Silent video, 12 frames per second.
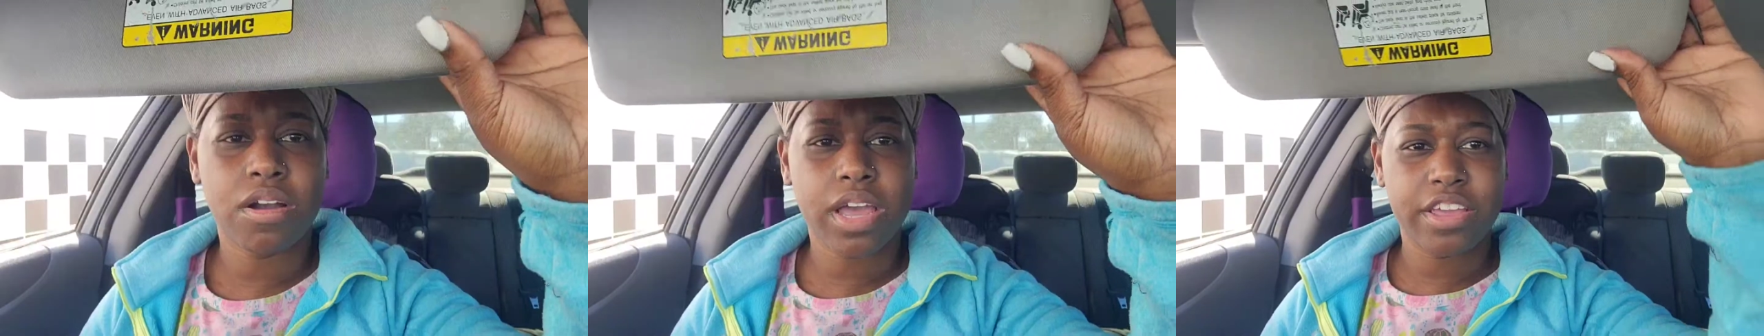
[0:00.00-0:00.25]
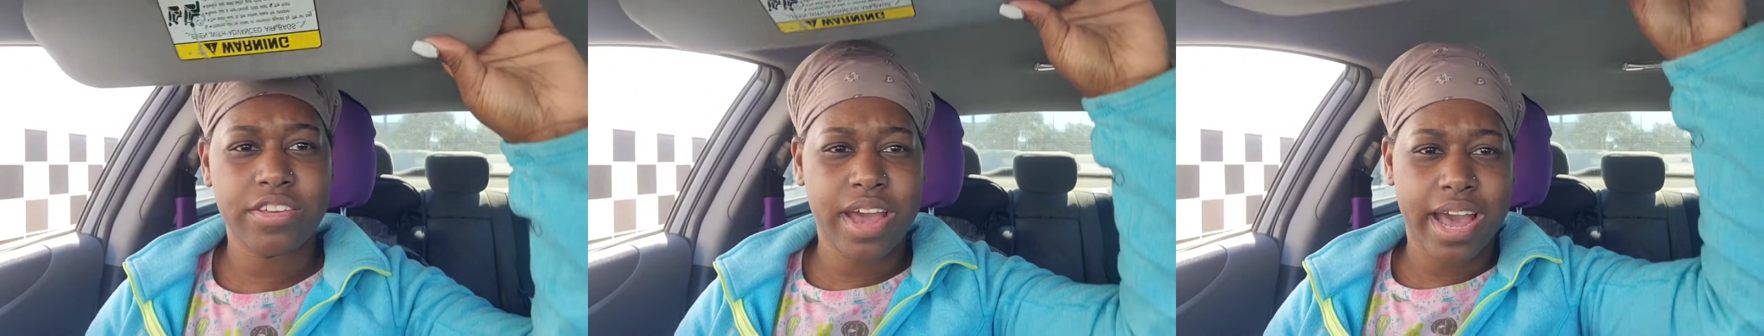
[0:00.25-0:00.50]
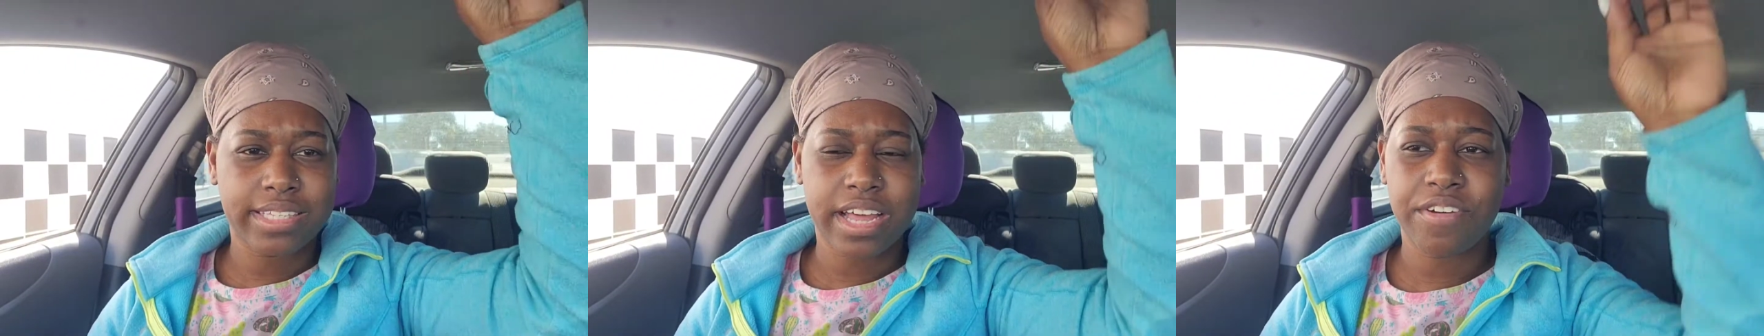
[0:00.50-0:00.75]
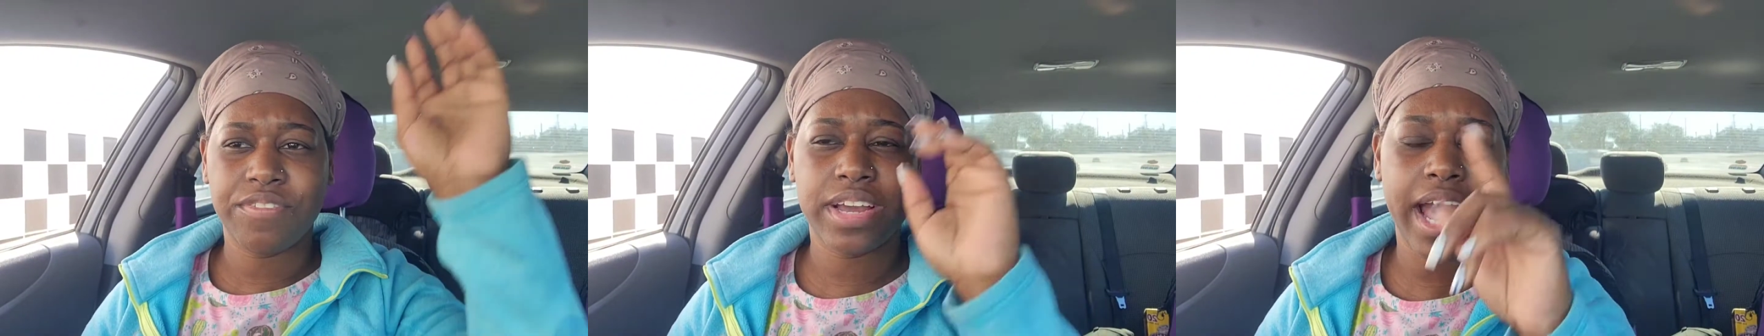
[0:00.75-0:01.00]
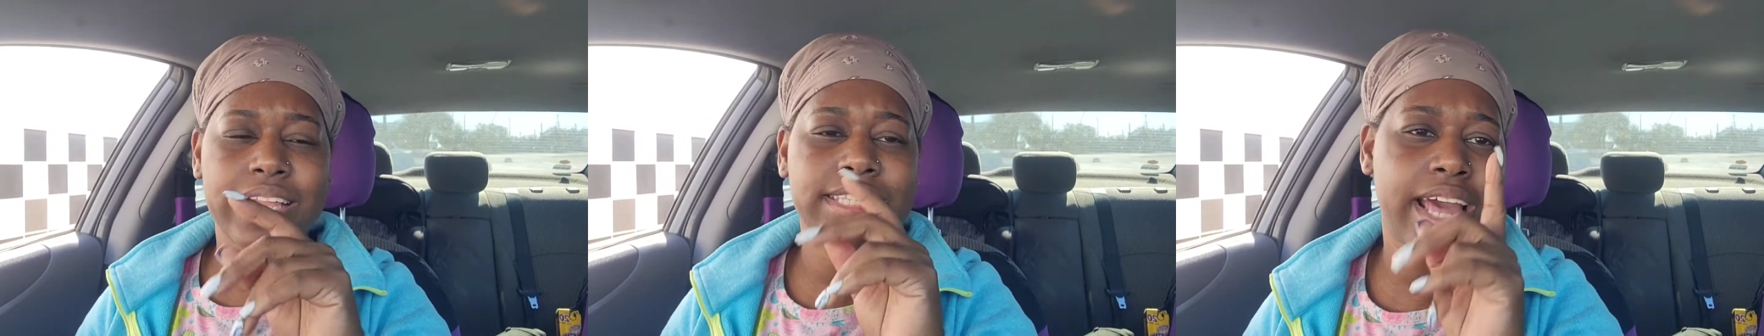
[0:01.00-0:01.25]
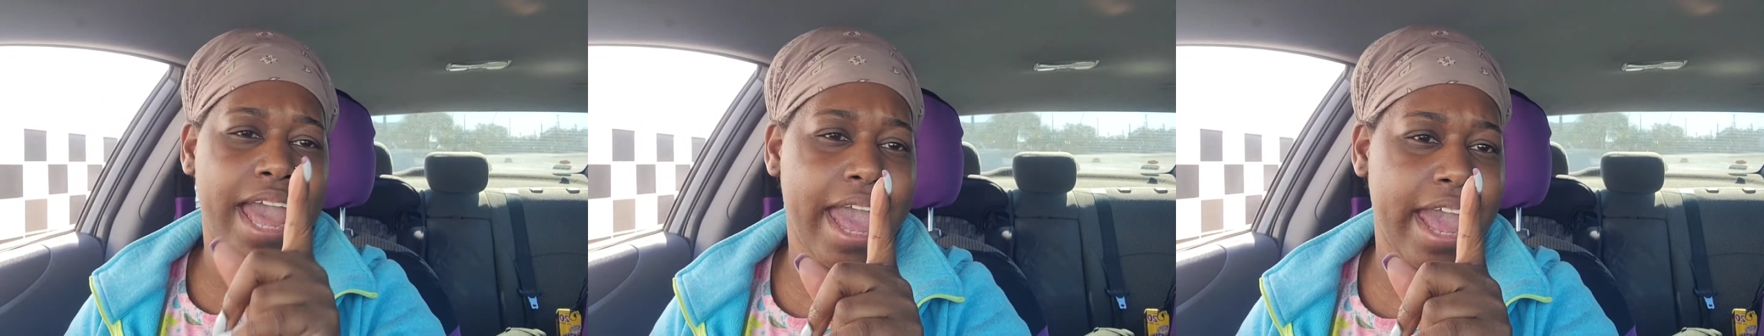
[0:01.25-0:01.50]
you guys, I forgot
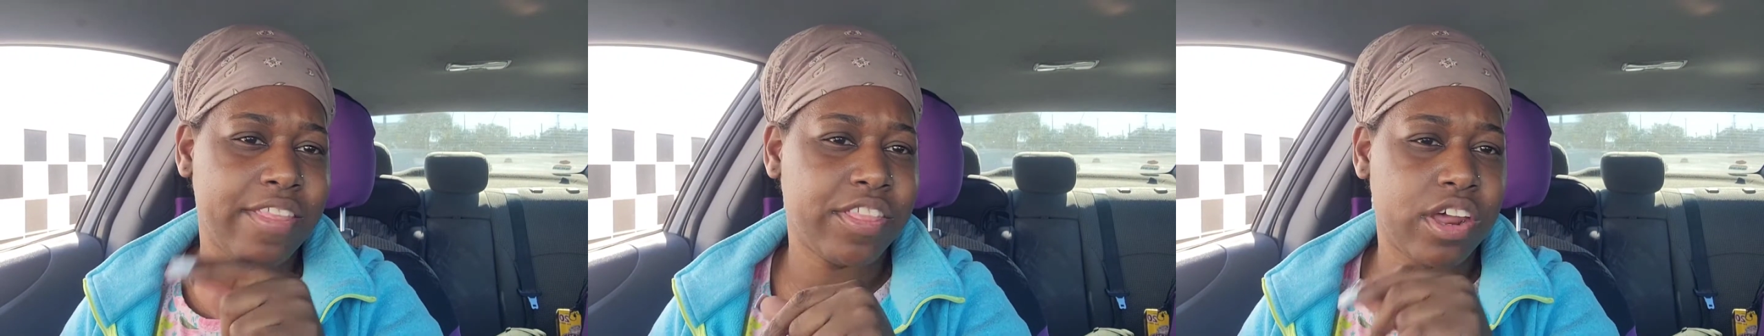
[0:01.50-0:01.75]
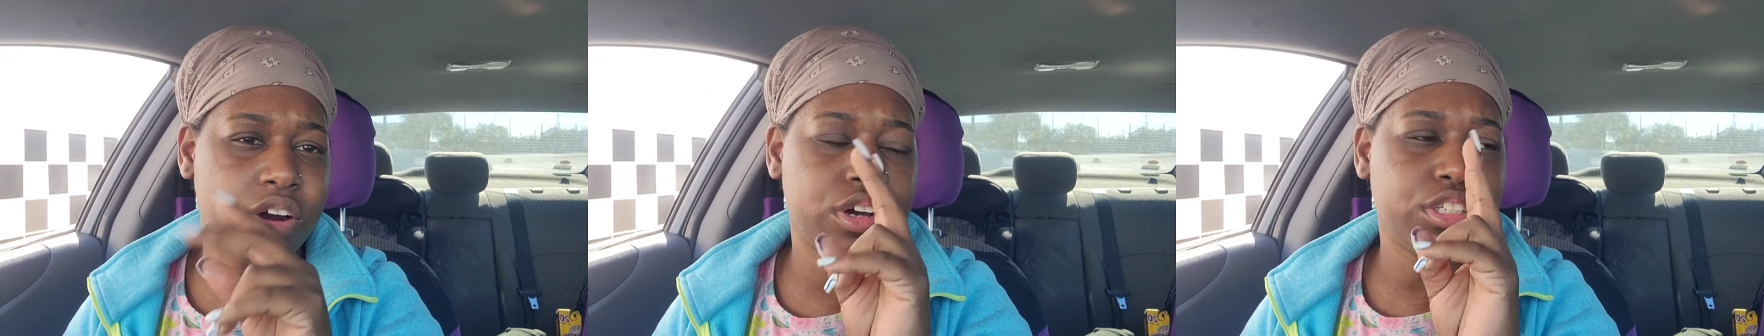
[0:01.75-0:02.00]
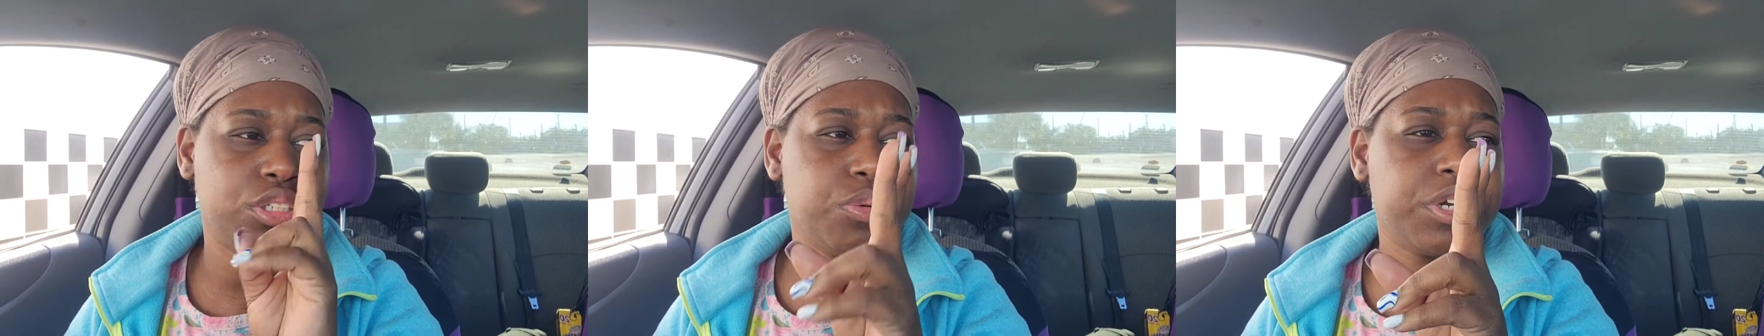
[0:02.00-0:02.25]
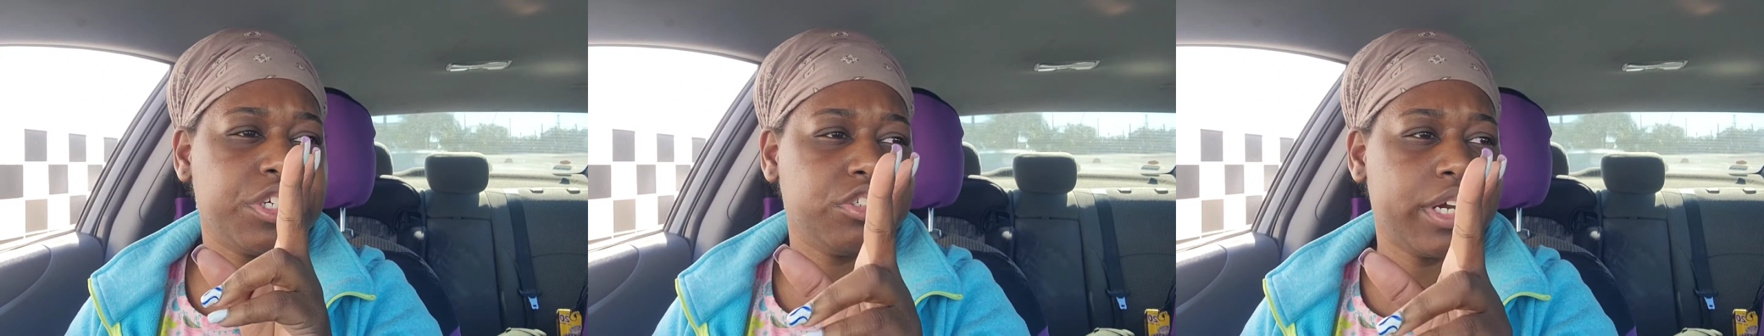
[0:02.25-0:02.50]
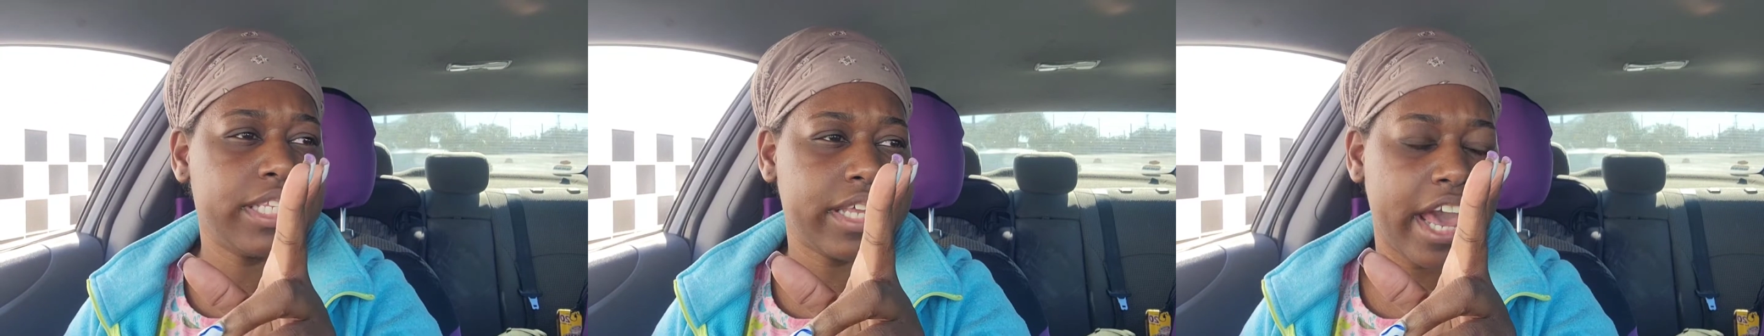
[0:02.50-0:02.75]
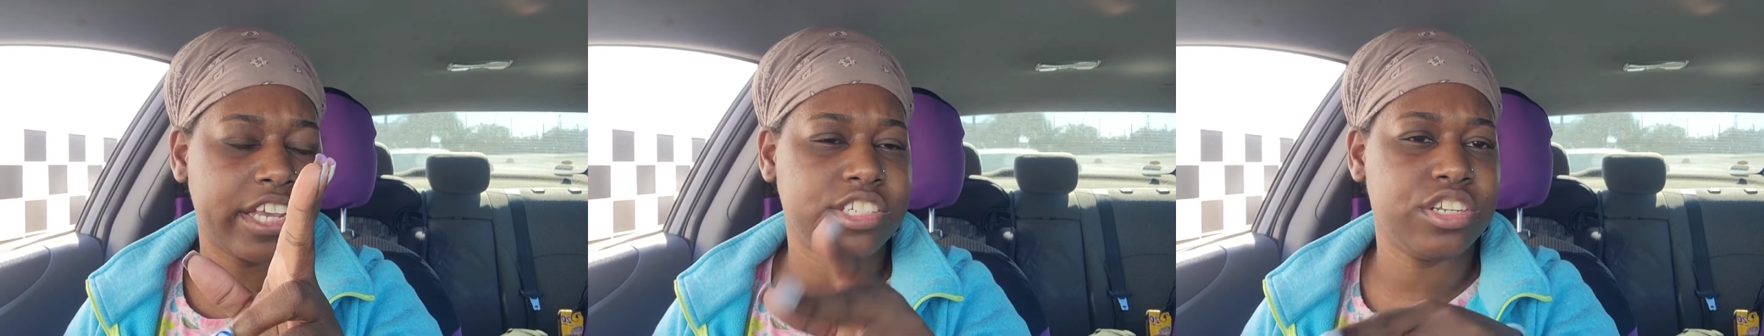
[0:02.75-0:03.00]
to add that on two of the
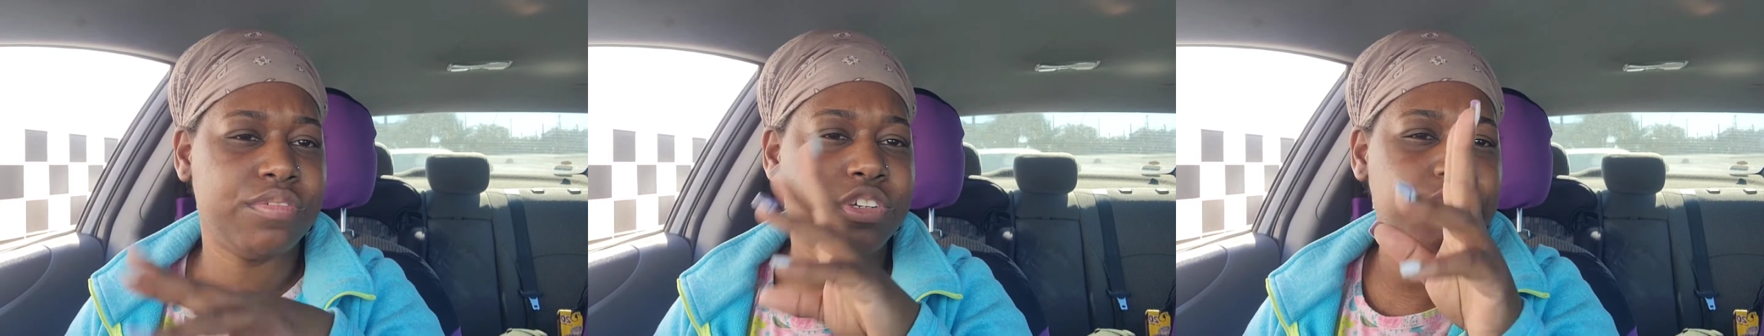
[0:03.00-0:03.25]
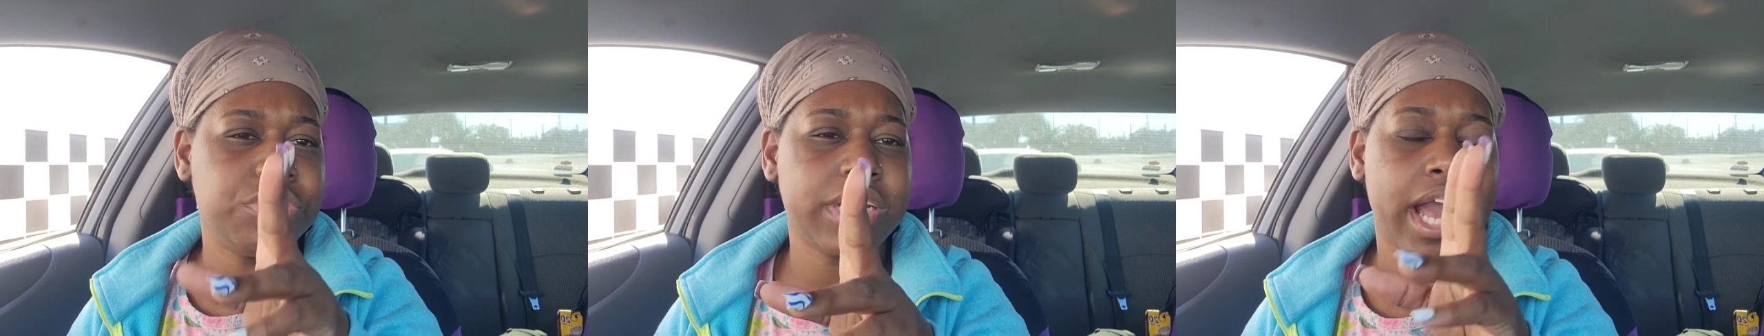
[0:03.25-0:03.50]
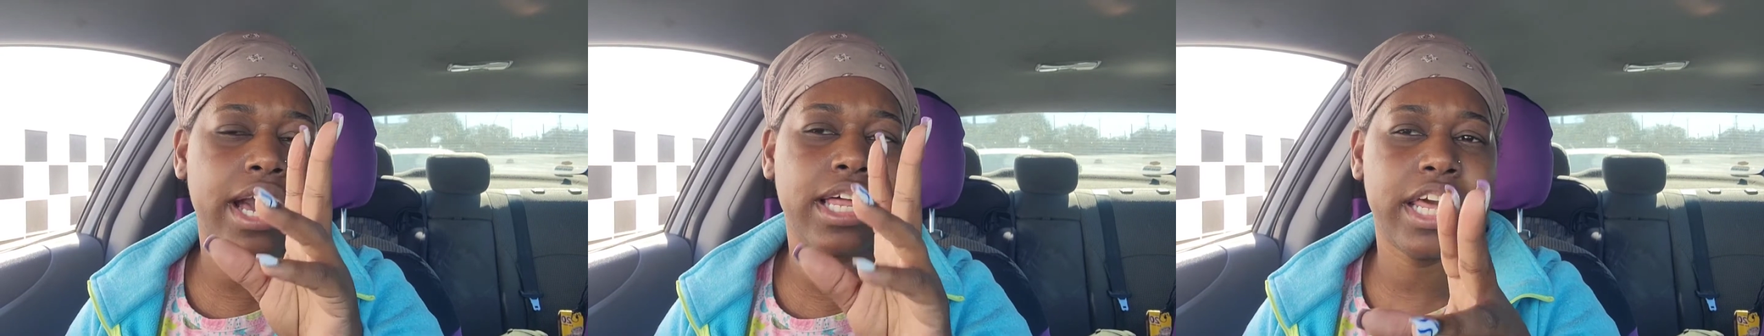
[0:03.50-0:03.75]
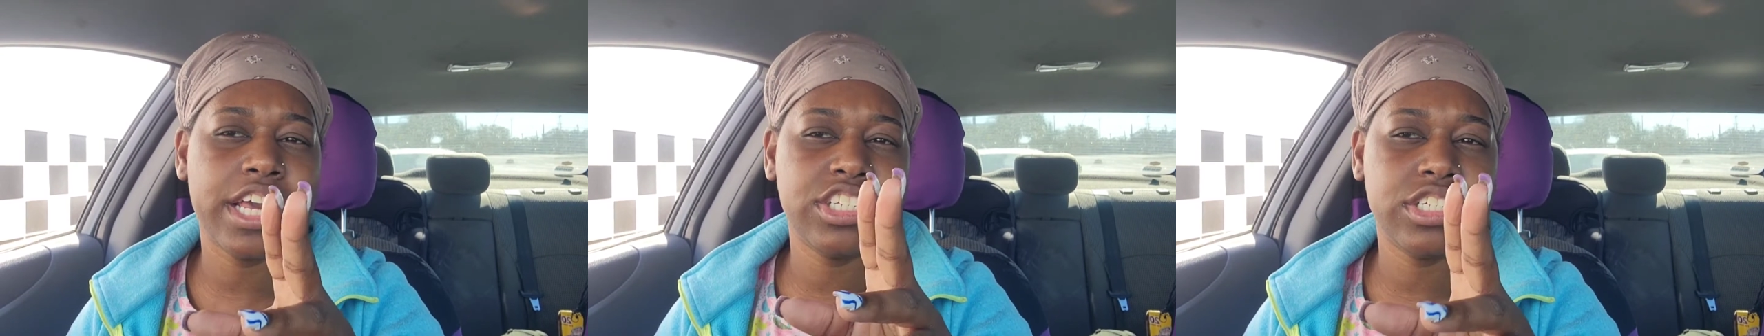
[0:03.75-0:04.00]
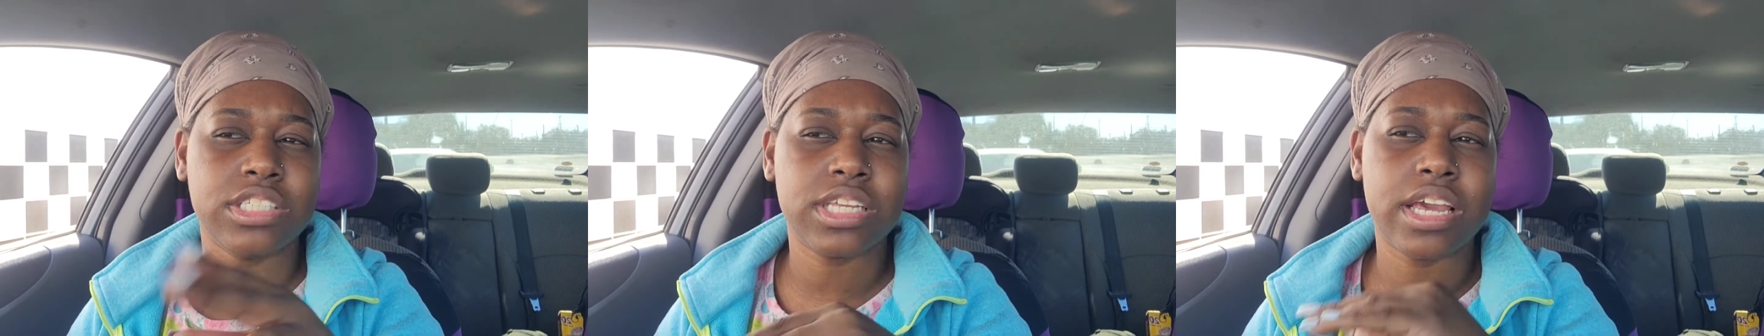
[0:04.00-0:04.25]
transactions, if you do the calculations,